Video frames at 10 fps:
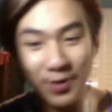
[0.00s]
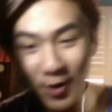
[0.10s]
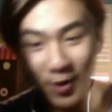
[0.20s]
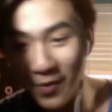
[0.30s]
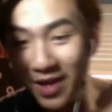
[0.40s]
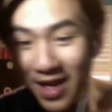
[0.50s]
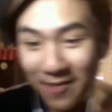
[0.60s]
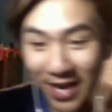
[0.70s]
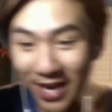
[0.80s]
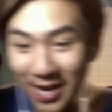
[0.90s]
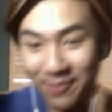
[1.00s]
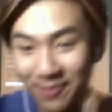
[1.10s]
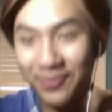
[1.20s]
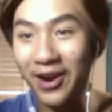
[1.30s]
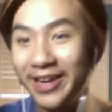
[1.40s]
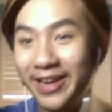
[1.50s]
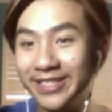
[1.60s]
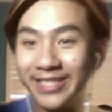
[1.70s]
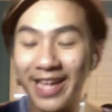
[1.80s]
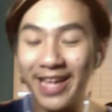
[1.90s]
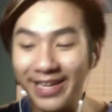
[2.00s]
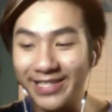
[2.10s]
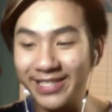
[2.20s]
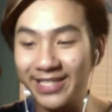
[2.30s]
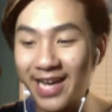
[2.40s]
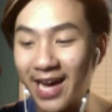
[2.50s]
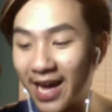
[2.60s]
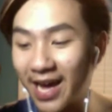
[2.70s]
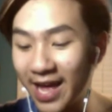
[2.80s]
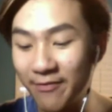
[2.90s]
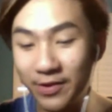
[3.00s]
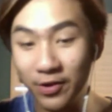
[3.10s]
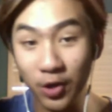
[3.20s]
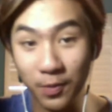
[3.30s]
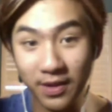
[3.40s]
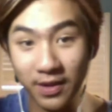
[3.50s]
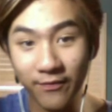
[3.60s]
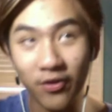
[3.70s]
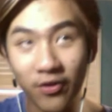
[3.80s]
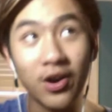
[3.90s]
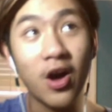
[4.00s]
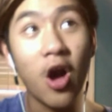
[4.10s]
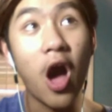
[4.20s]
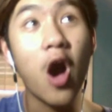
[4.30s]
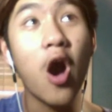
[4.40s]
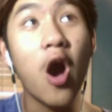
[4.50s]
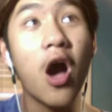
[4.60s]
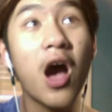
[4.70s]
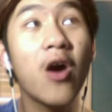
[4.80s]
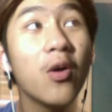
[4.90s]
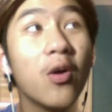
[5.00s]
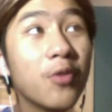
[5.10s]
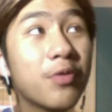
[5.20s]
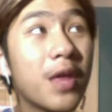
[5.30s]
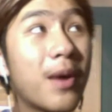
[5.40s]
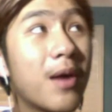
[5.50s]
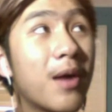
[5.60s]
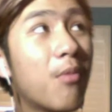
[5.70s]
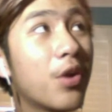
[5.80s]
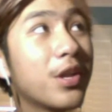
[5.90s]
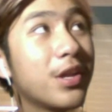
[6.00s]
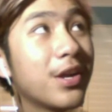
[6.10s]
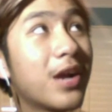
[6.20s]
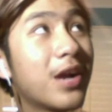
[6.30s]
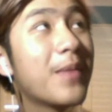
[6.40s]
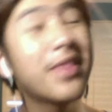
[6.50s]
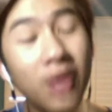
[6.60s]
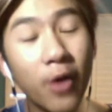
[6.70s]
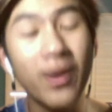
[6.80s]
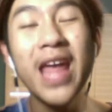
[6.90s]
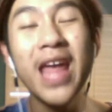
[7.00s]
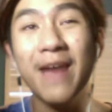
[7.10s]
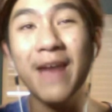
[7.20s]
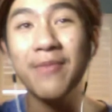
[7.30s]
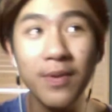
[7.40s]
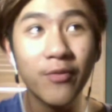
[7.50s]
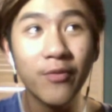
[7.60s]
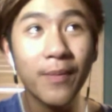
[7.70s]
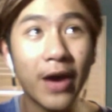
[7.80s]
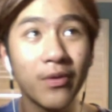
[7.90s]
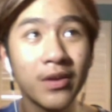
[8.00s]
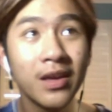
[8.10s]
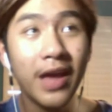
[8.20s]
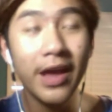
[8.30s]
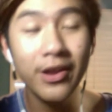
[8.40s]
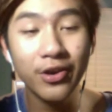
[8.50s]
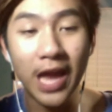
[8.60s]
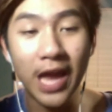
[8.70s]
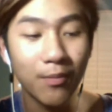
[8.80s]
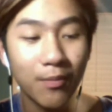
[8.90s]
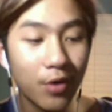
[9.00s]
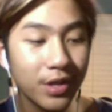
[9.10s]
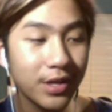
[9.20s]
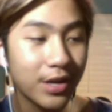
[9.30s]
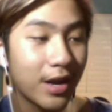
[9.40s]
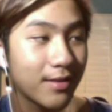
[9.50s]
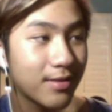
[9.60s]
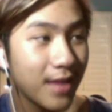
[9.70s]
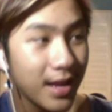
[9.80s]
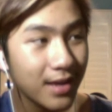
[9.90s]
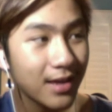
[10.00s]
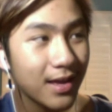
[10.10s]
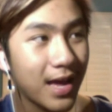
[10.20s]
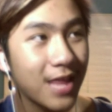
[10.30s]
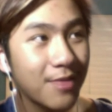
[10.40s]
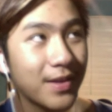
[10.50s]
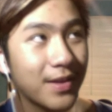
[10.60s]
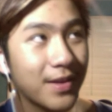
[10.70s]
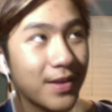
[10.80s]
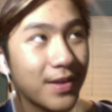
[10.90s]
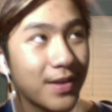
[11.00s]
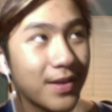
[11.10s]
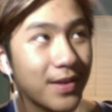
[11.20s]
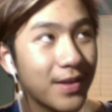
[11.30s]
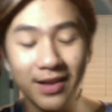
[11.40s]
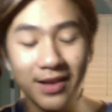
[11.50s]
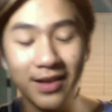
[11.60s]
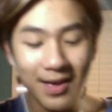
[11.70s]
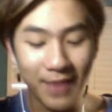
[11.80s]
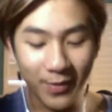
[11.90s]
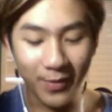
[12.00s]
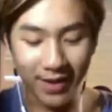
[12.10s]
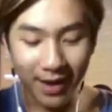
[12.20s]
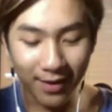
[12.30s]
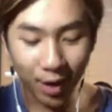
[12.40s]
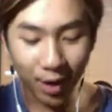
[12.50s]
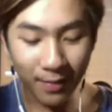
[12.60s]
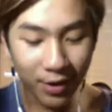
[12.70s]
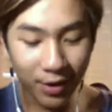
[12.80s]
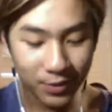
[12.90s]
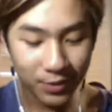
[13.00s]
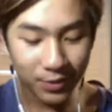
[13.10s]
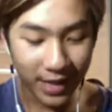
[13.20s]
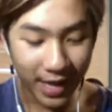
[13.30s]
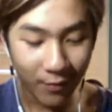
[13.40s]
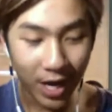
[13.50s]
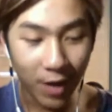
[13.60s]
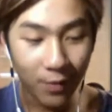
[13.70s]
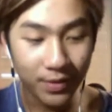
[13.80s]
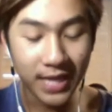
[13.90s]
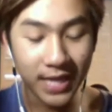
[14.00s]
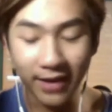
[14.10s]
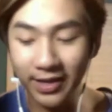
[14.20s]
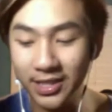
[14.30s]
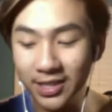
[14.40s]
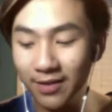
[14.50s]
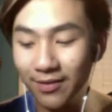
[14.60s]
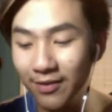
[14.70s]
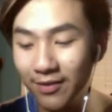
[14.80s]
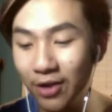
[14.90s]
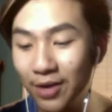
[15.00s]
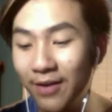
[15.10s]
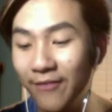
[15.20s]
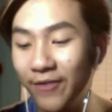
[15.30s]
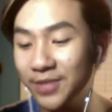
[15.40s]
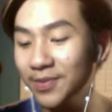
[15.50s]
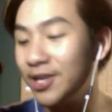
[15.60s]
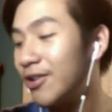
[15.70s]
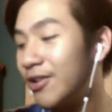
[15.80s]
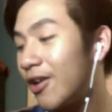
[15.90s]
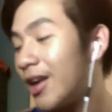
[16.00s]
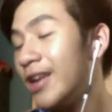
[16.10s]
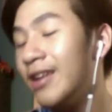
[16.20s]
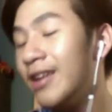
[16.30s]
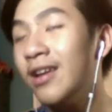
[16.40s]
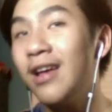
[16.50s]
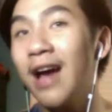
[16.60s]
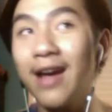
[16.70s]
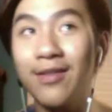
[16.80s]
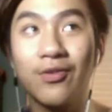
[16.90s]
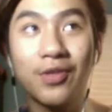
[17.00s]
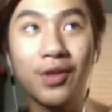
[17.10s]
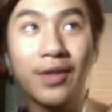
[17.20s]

So my name is Bryant, and I have been hooping for almost about more than a year. I mean, I've been hooping for about a year now, more than a year. I think it's been a year already. But anyways, I started my hoop journey when I was in Thailand, started my freshman year in high school.